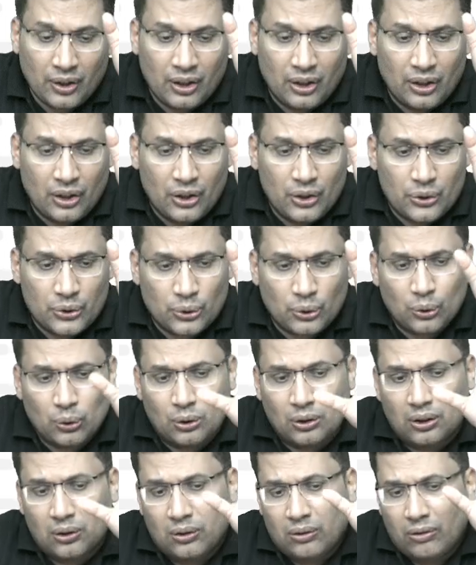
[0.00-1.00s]

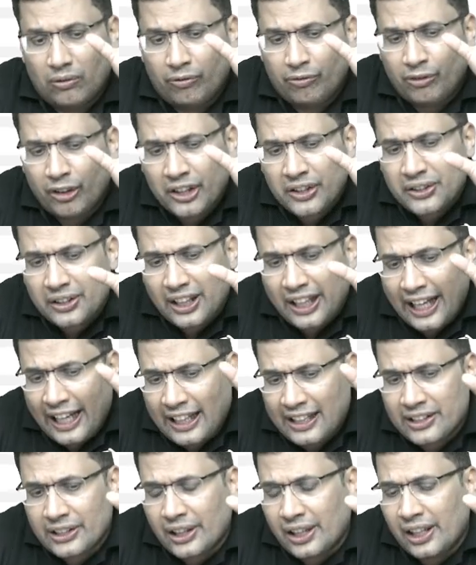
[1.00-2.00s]
So which
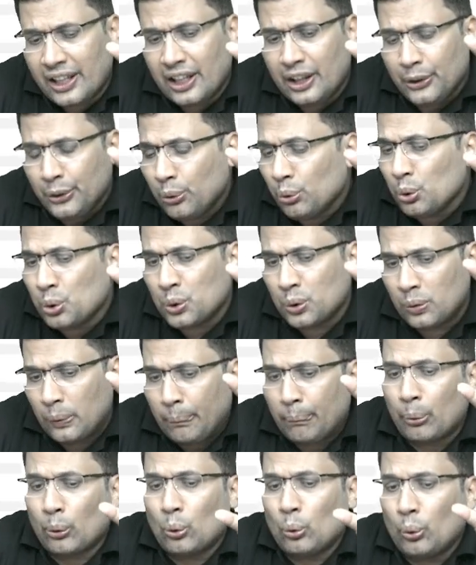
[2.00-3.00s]
x-ray used to
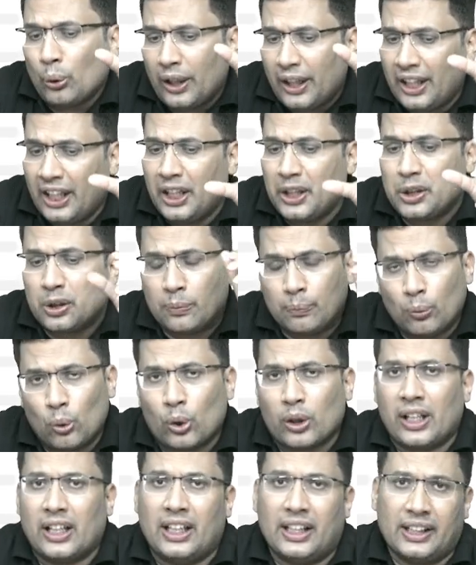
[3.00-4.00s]
prove age more than
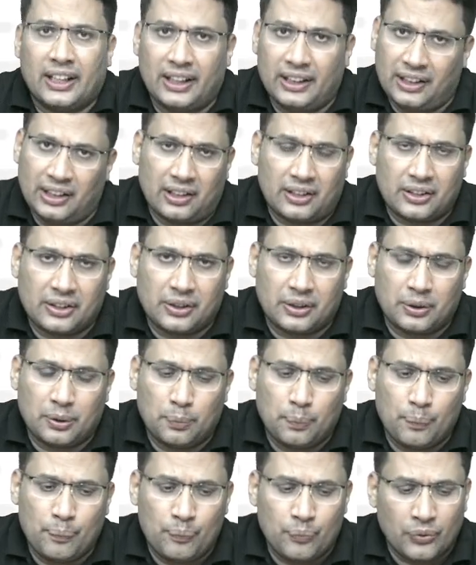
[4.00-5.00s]
18 years?
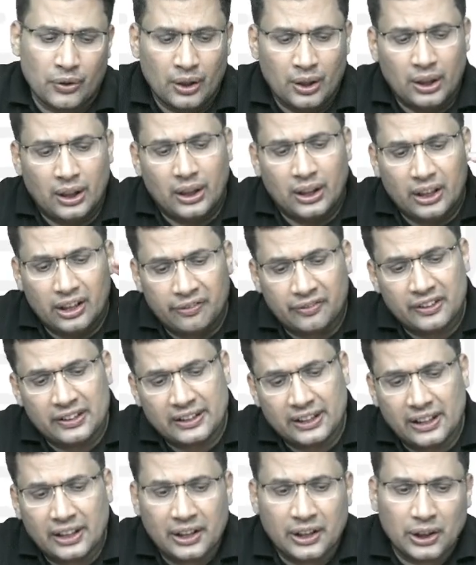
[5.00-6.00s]
If you see
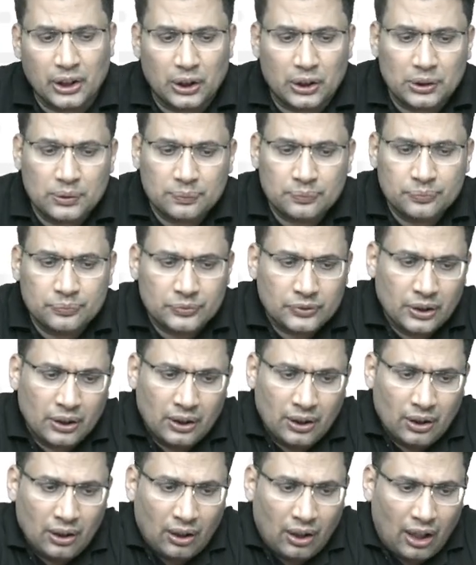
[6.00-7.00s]
here,
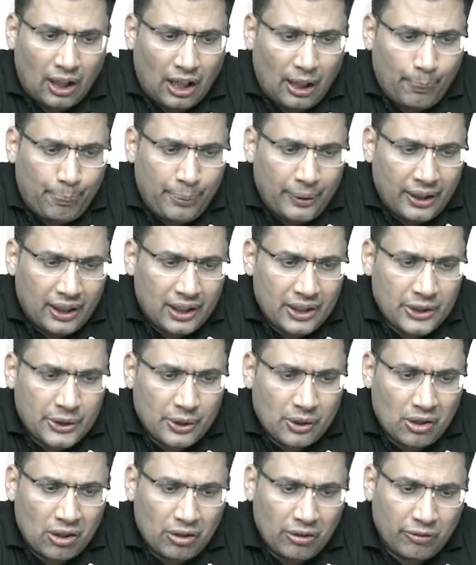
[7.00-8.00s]
appearance
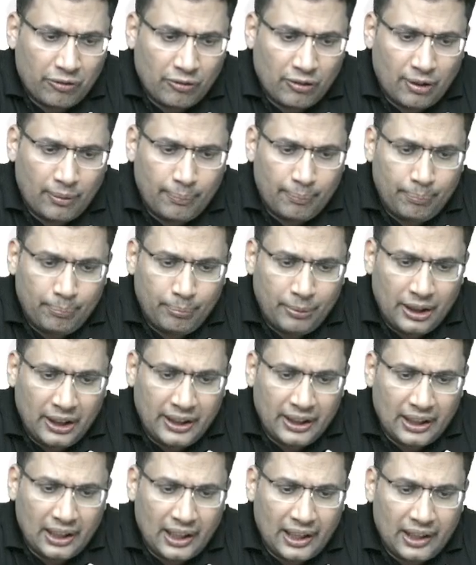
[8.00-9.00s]
of medial
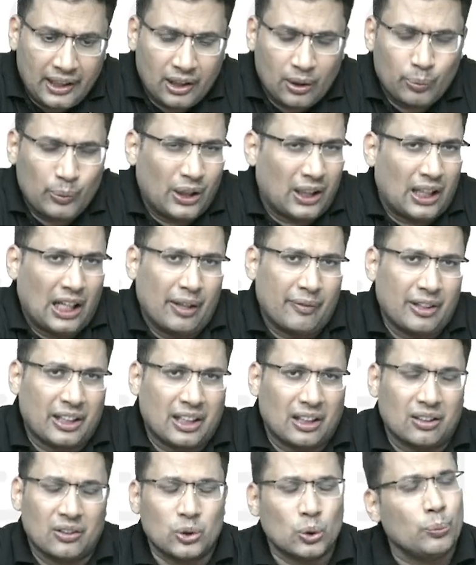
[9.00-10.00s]
end of the clavicle.
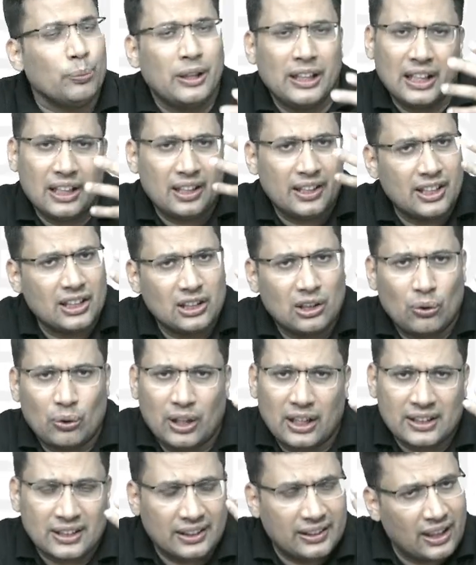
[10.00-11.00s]
So medial end is known as
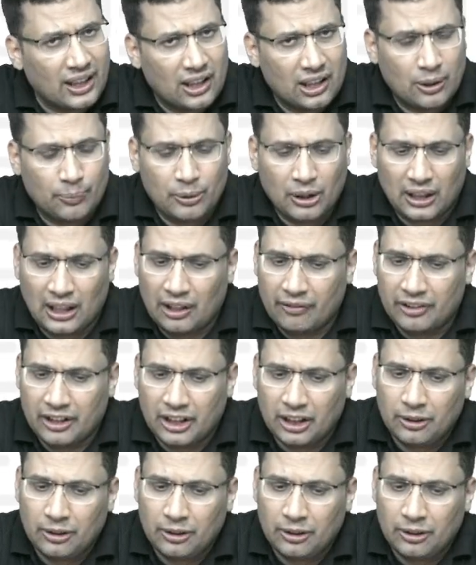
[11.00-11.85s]
inner end of the clavicle,